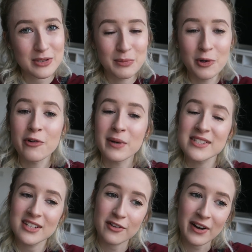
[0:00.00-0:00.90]
some more of my
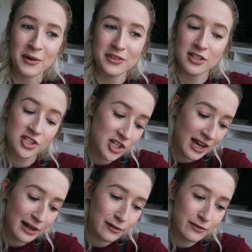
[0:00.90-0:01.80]
stuff out on the
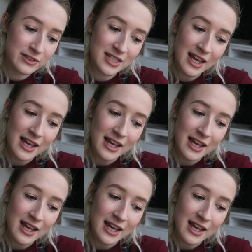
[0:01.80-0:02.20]
shelves